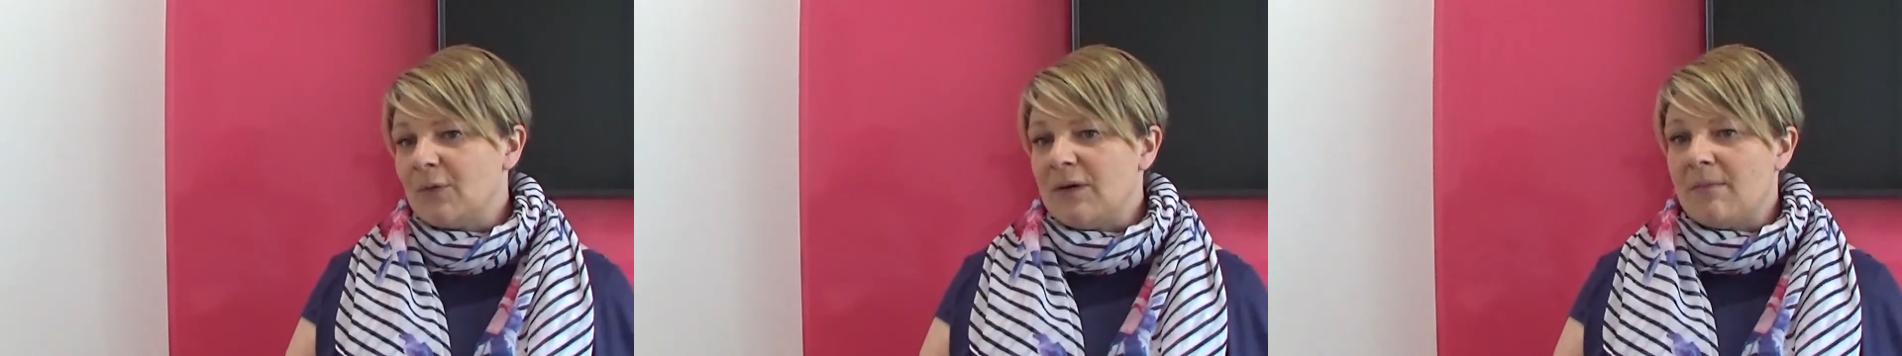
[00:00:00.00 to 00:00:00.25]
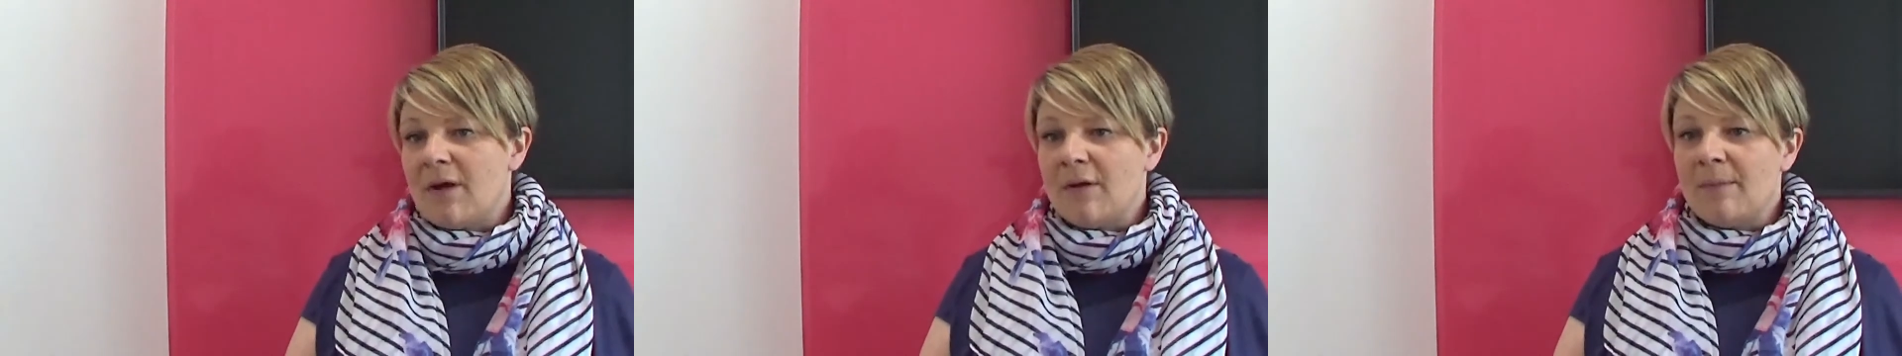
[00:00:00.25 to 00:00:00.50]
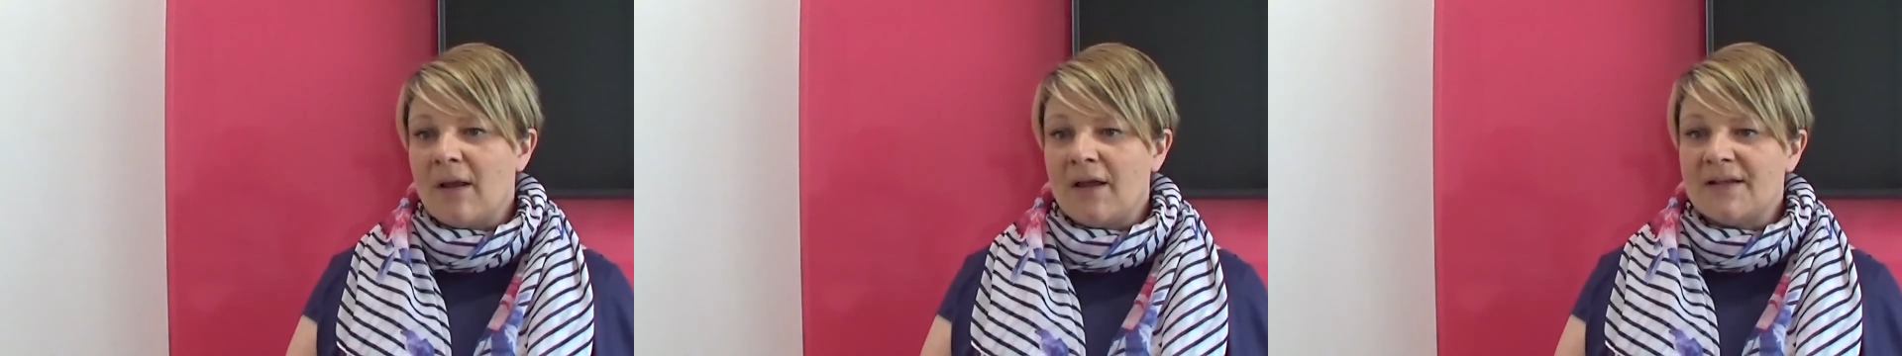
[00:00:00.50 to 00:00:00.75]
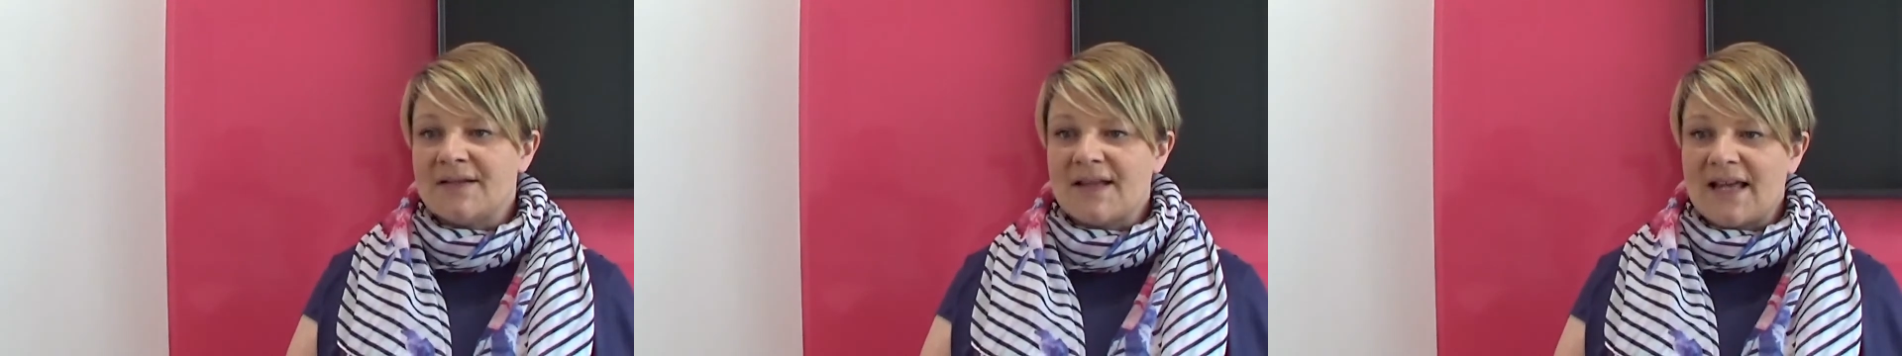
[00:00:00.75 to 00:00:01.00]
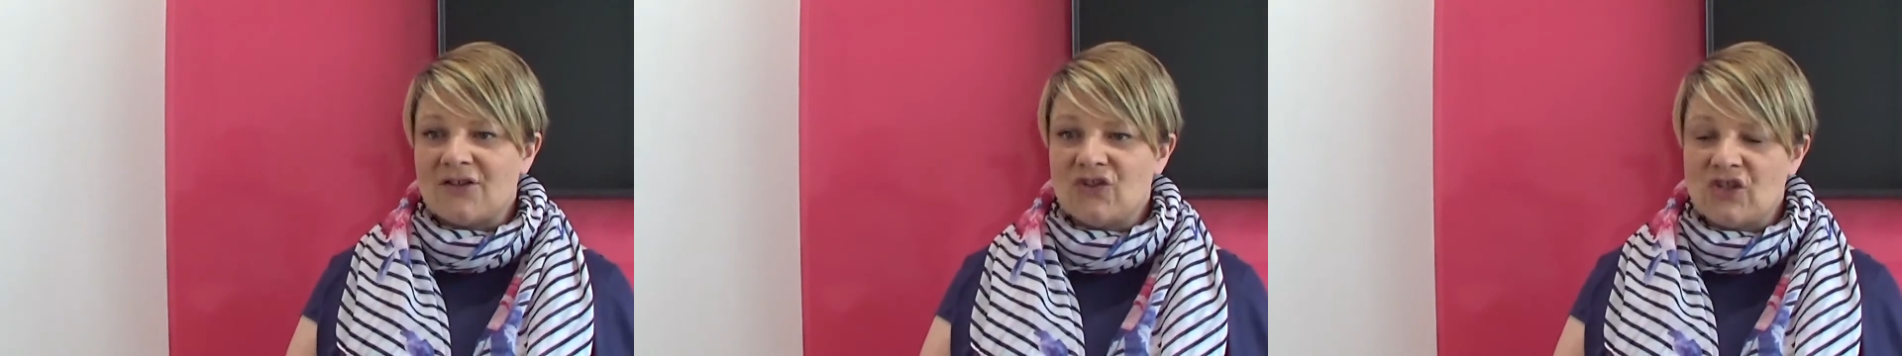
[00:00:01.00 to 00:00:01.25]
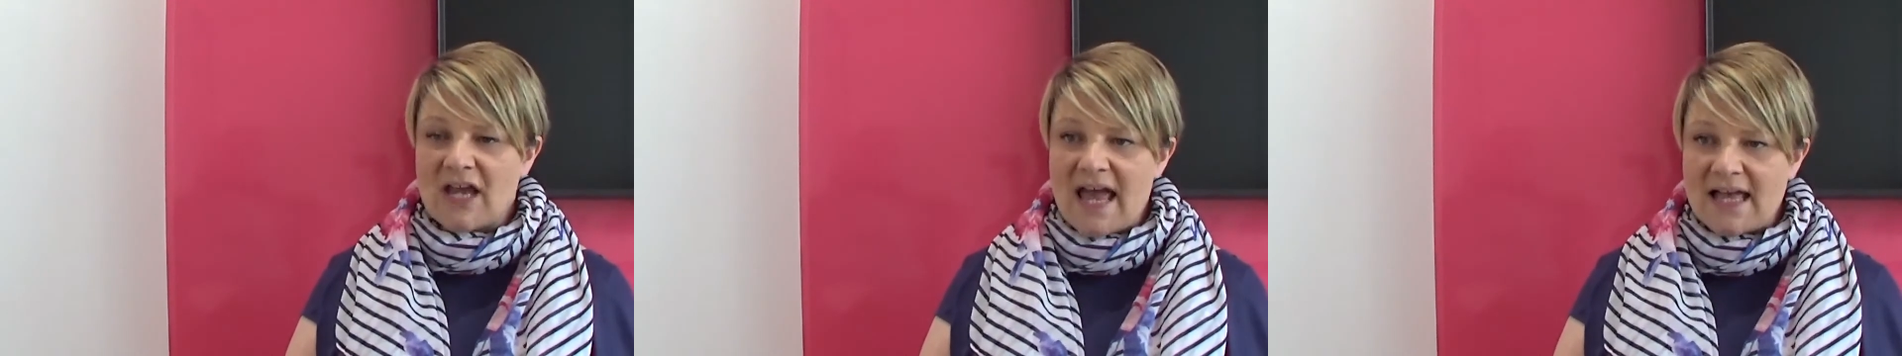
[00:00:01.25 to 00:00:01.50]
we mobilise their
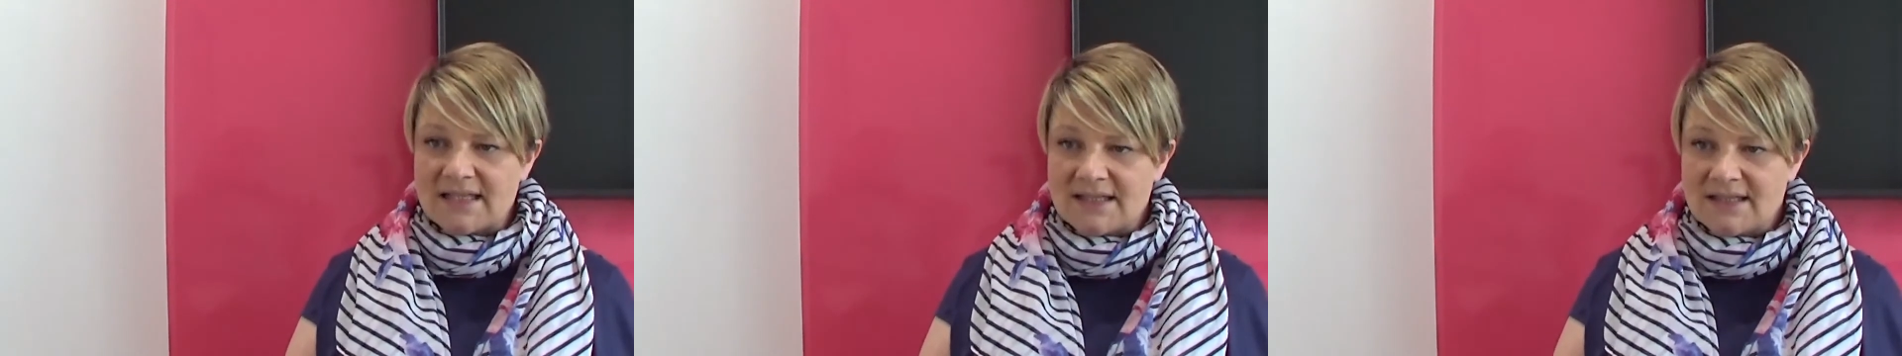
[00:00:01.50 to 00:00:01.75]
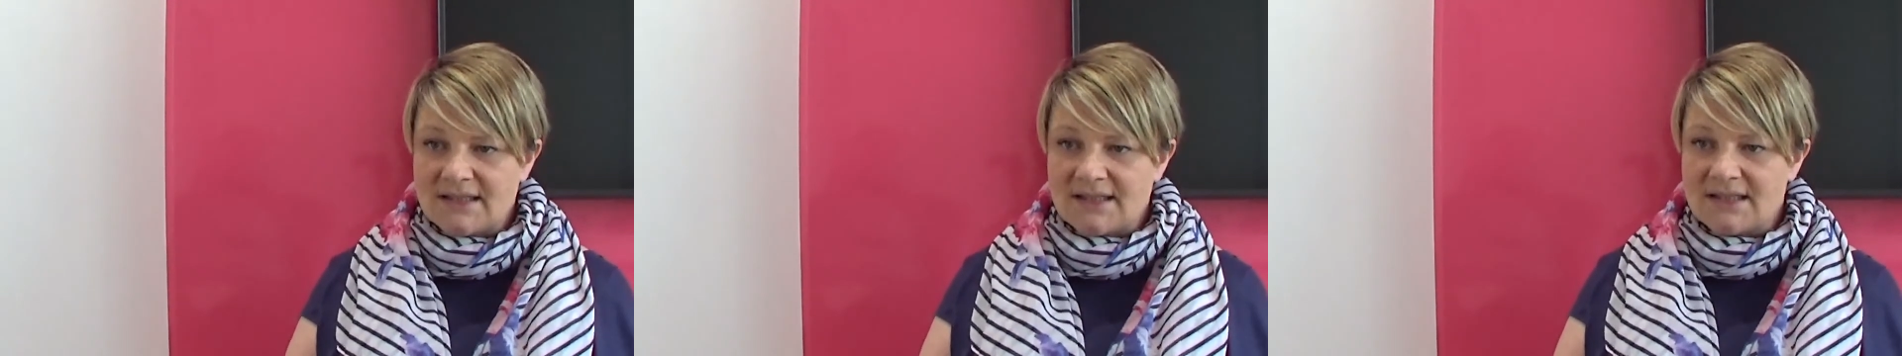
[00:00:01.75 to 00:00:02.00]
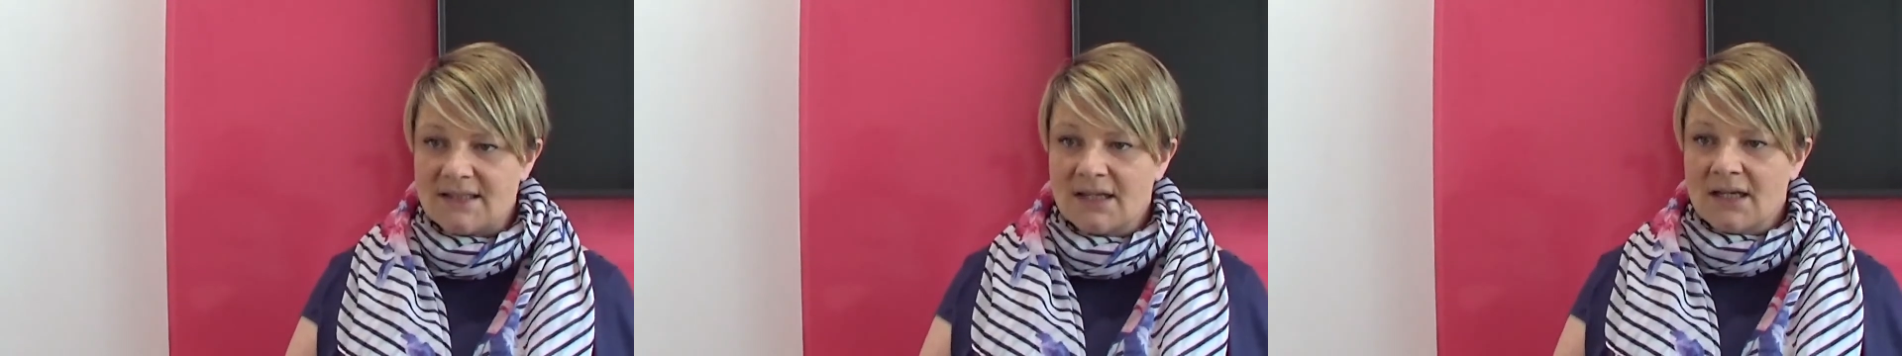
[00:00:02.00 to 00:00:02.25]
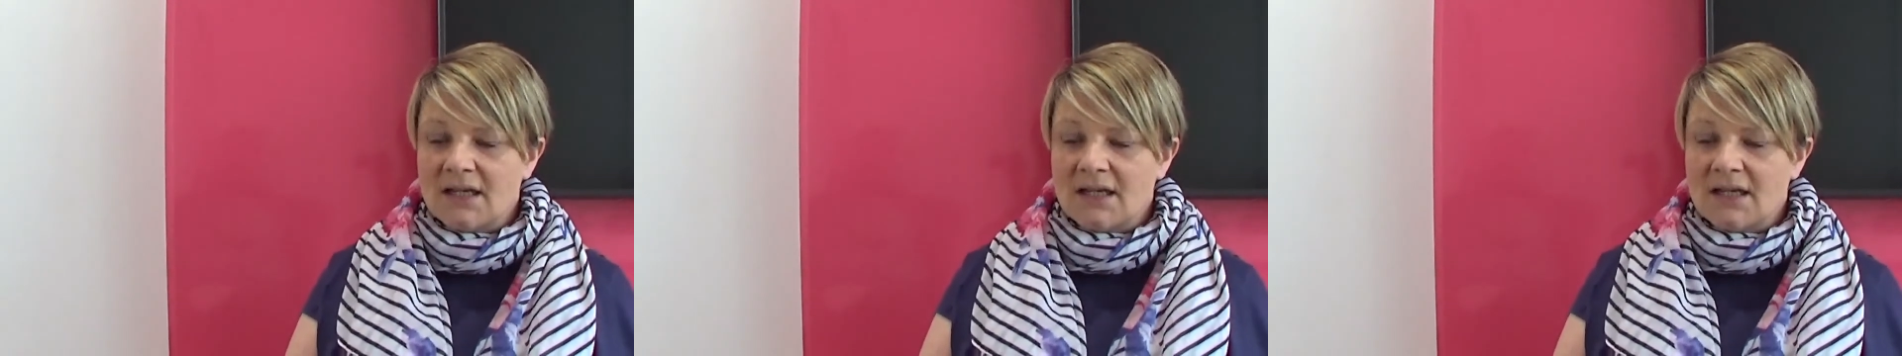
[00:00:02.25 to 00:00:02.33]
chests.